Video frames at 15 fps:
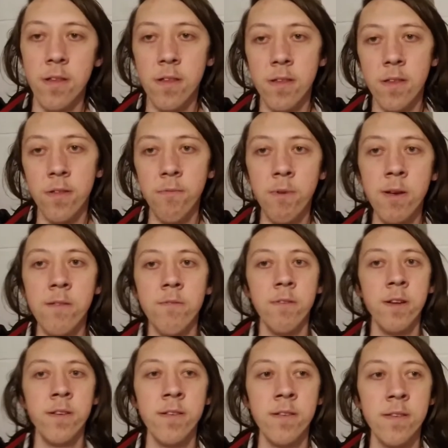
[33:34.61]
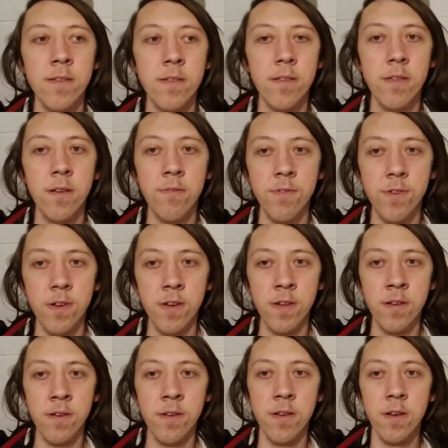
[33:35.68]
So the raise ranges don't
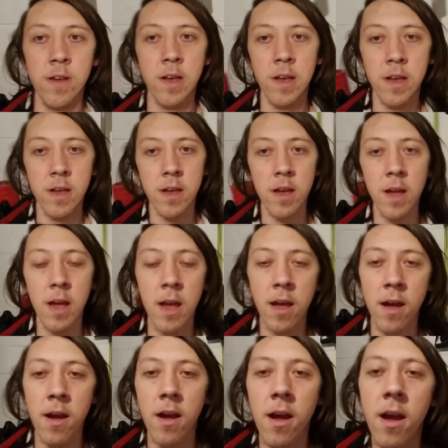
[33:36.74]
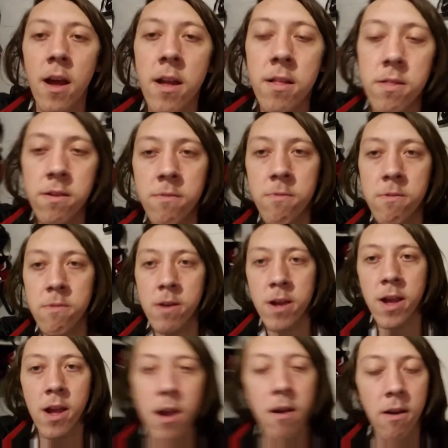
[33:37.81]
change. At lower
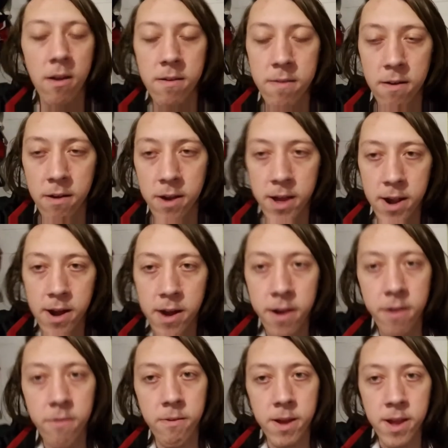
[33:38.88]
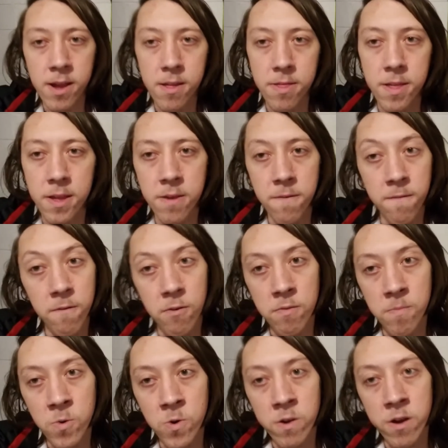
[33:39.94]
rake, or sorry, at higher rake, then you fold
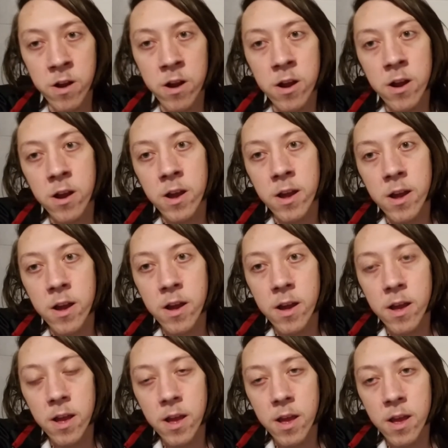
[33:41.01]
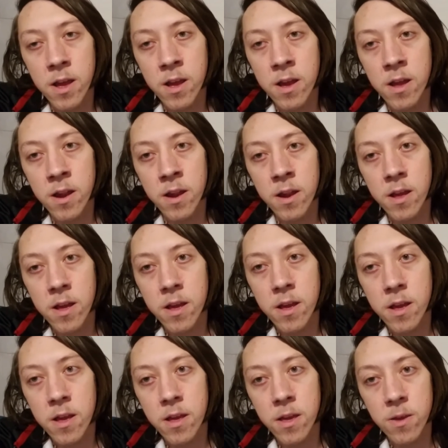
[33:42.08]
more and
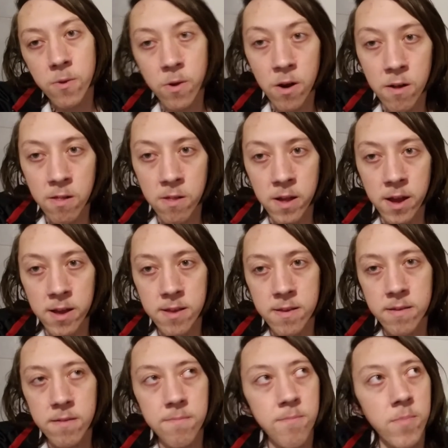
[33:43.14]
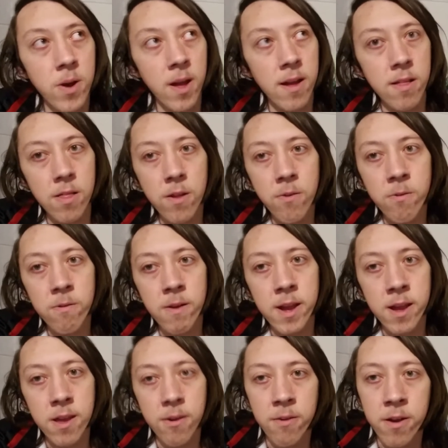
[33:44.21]
you call less. But at lower
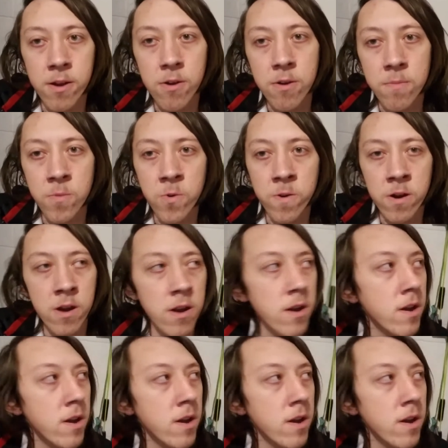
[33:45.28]
rake, you can call more.